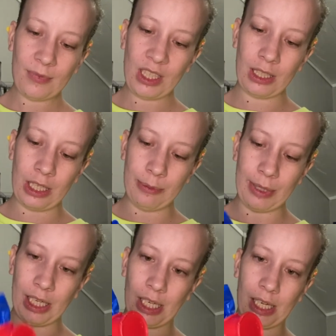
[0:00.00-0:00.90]
Keep
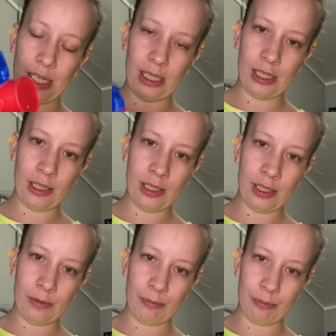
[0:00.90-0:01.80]
a
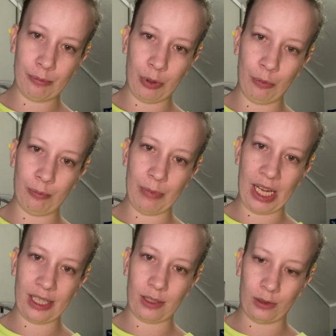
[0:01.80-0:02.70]
poop
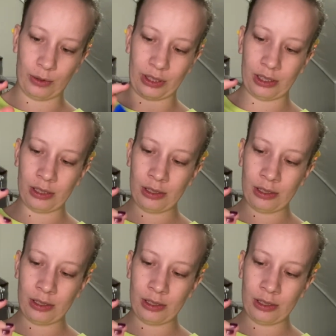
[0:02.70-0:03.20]
bag holder,